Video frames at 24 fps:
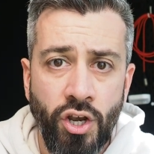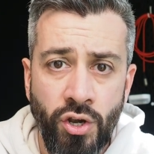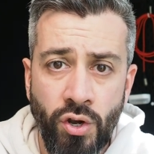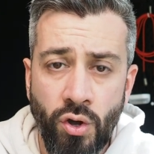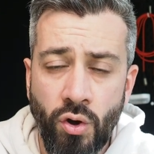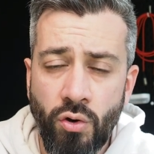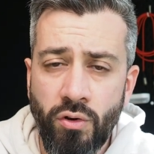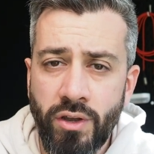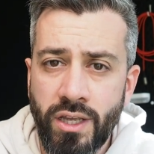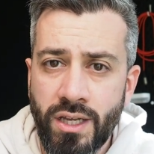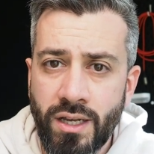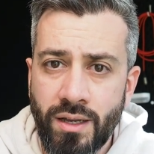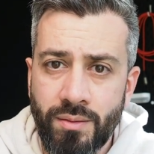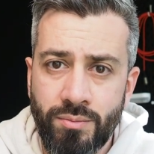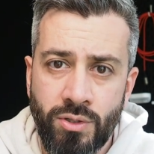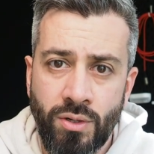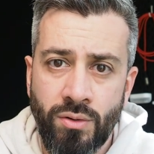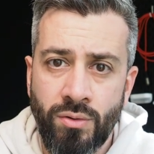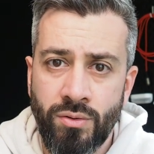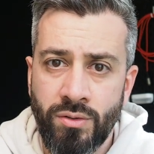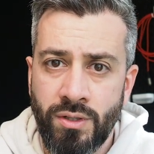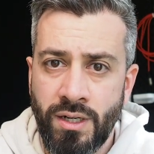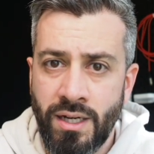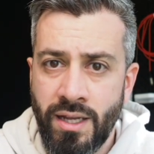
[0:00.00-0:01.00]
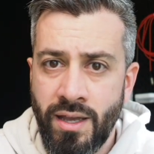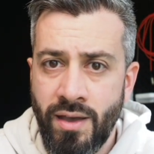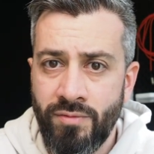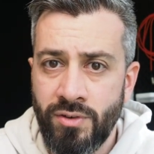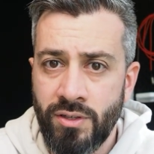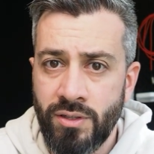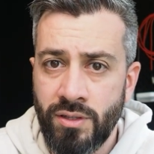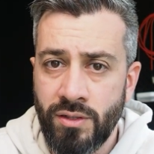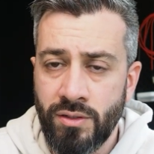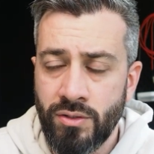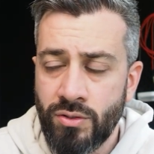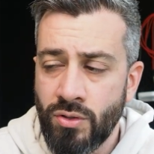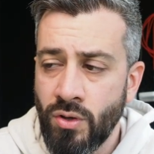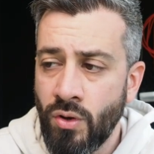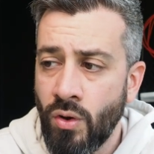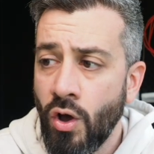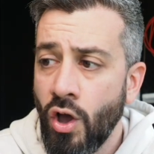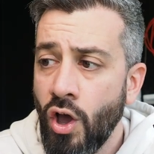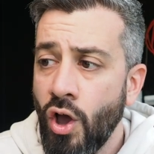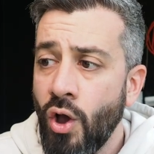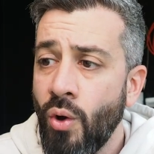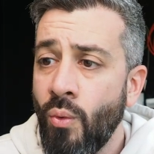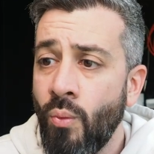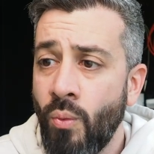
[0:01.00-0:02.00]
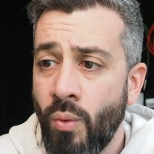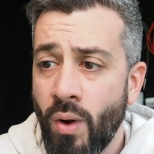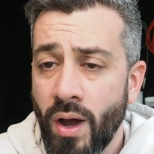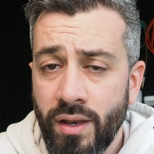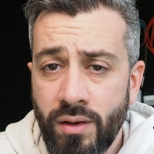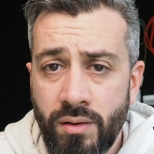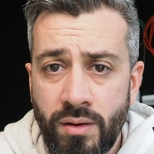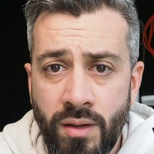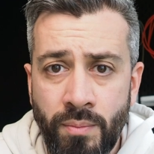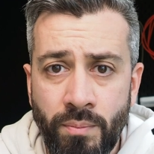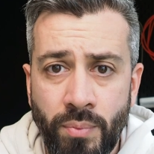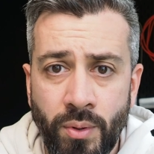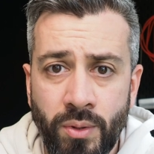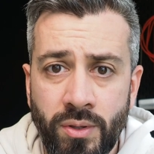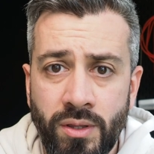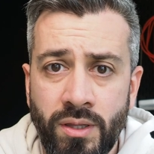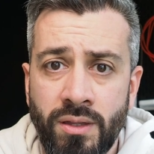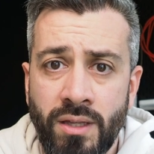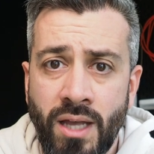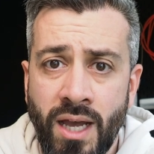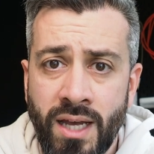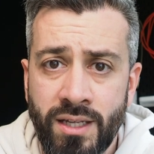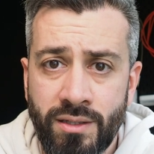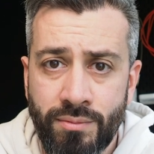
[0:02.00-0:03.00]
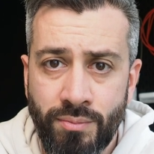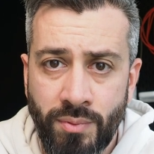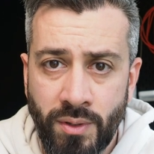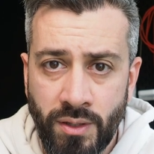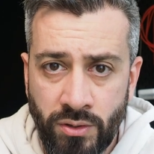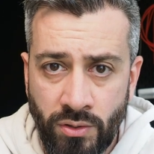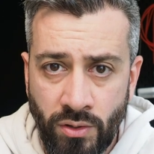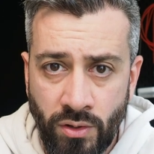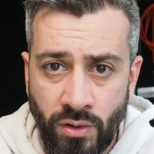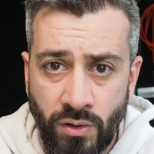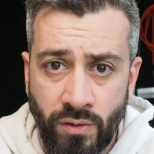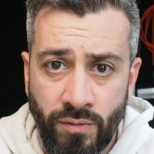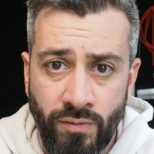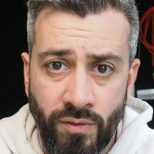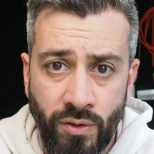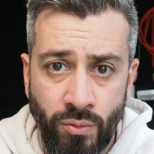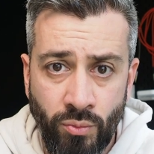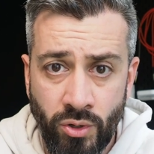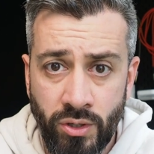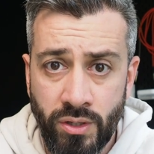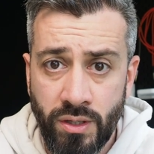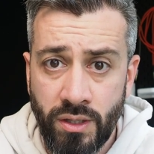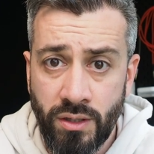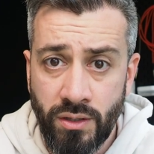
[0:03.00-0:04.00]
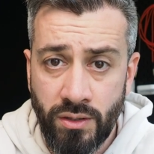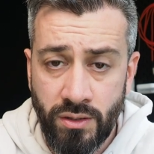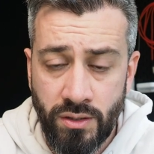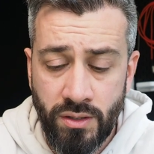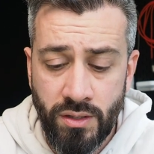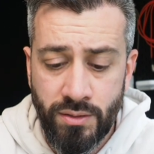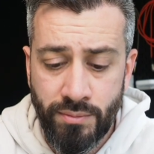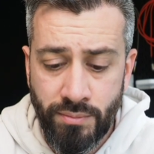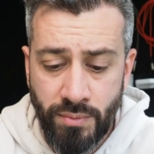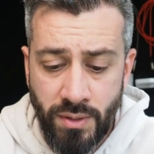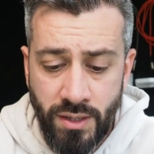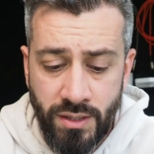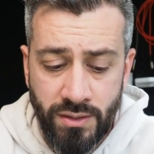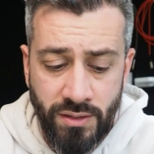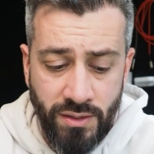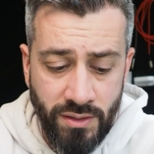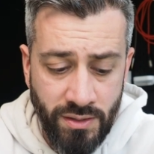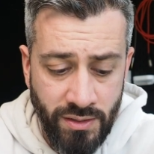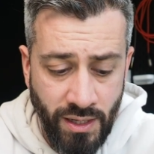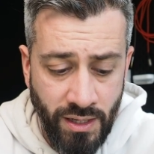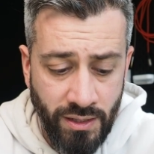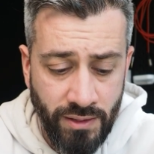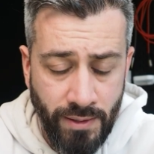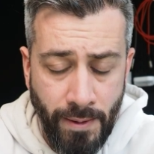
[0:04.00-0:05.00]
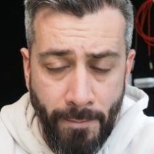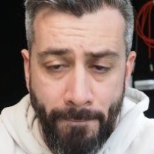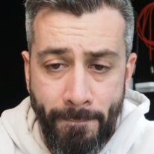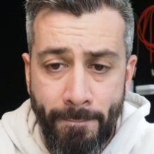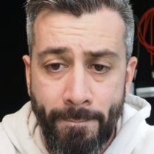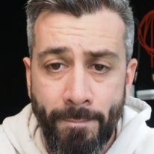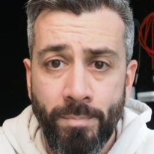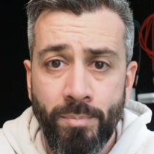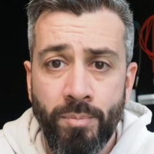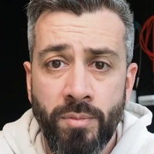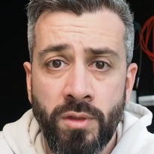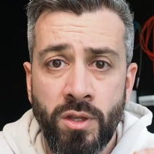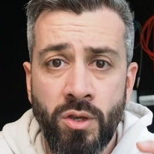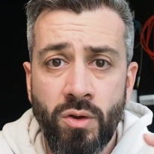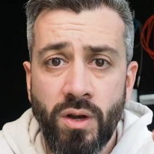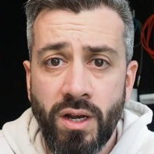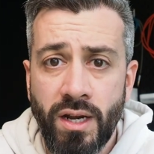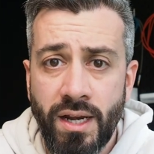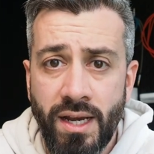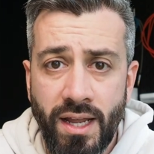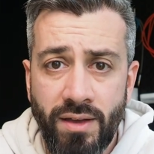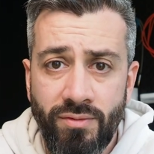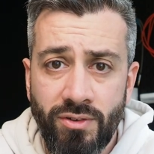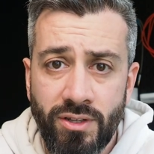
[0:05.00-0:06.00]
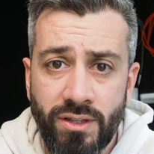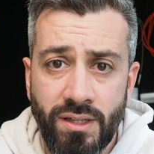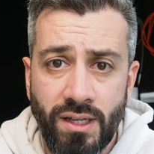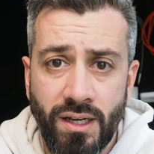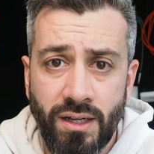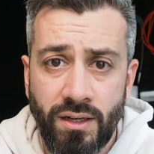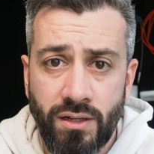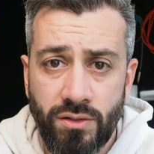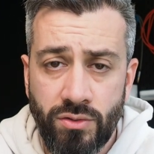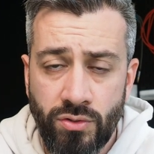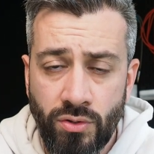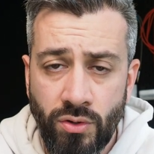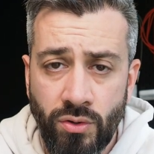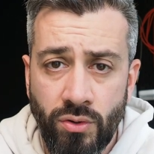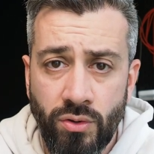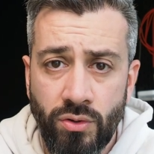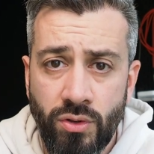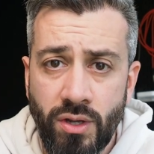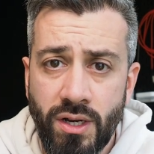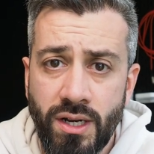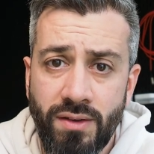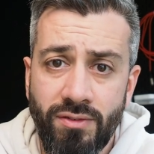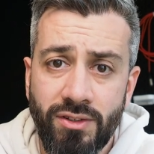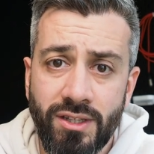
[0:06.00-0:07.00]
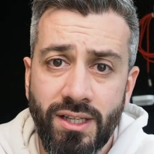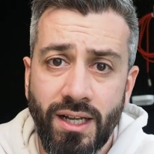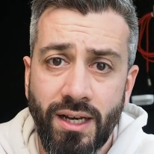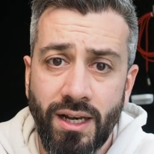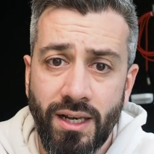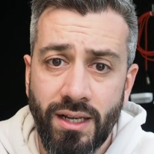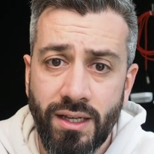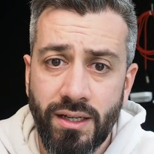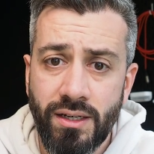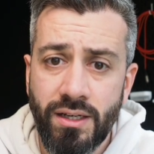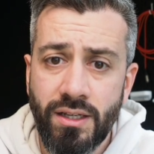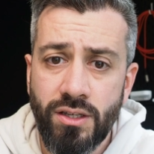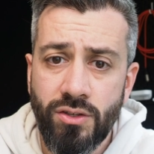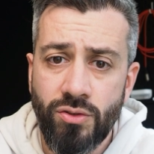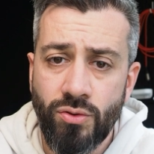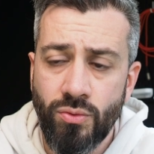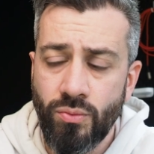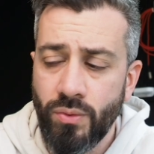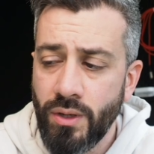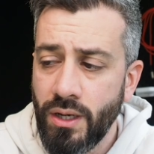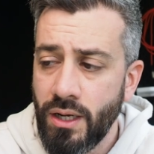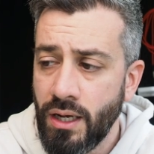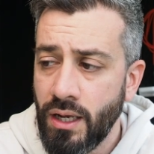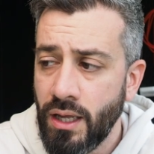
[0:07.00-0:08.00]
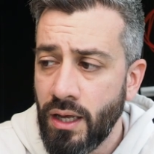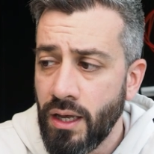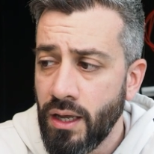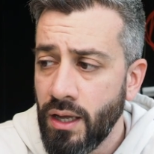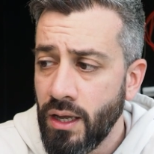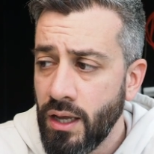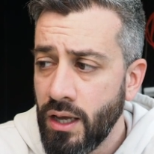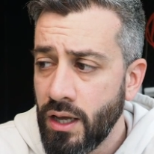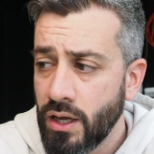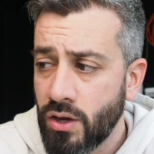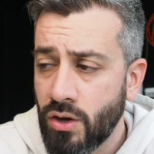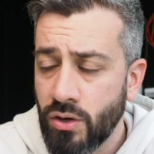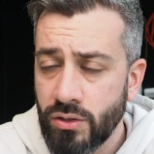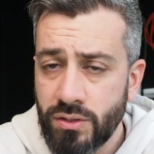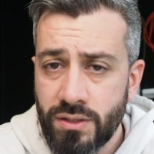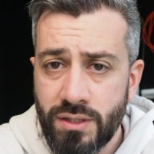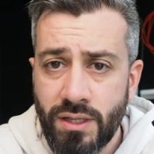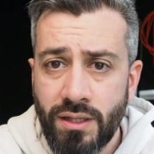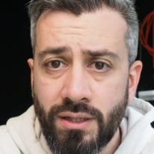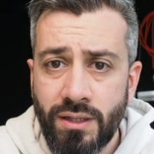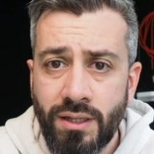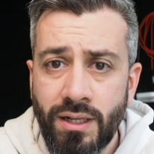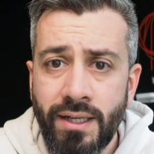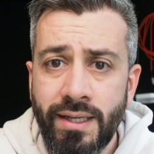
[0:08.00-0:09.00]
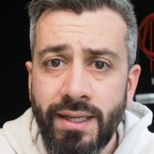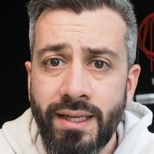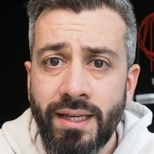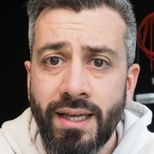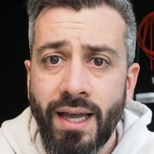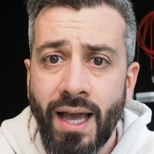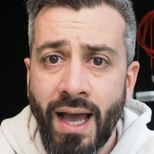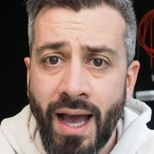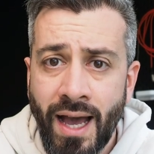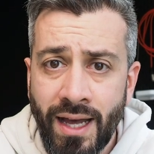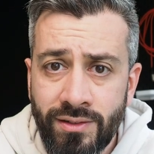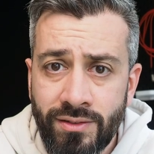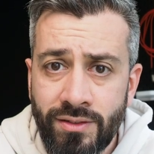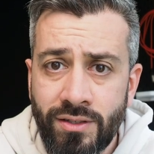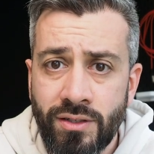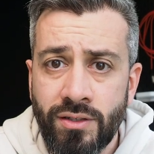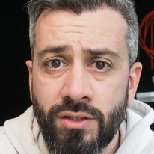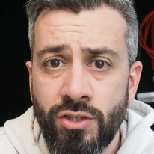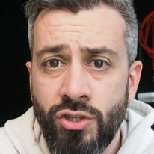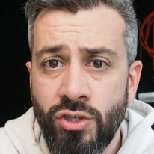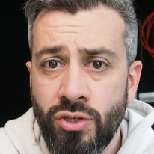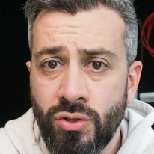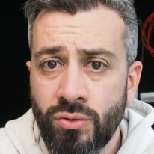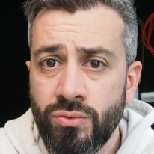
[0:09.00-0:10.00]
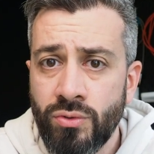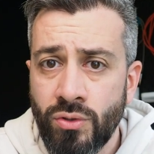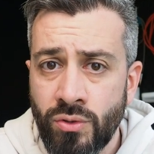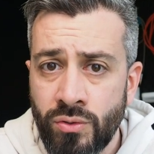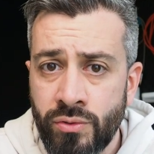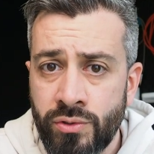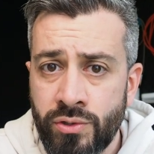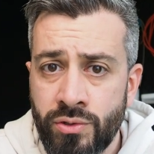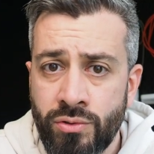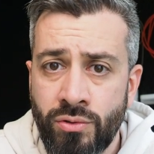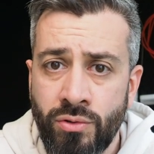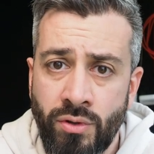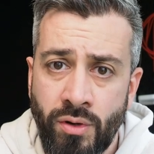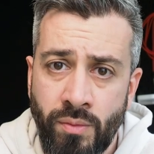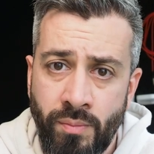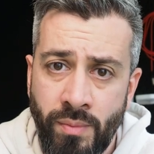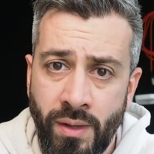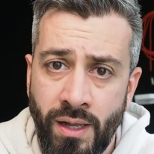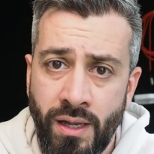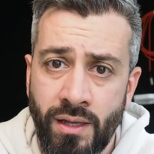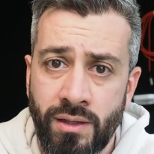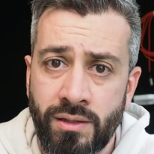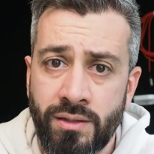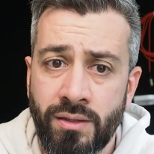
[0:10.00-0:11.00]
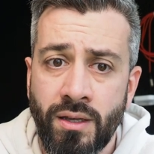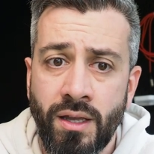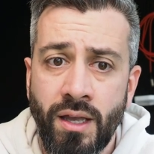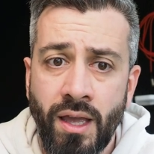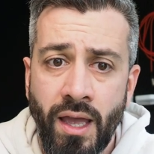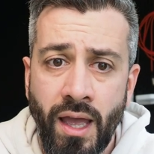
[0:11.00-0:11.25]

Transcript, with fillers: knowing absolutely everything. So one important aspect of working in this space is that you are never done. So you are never done learning. You will constantly add new tools to your belt.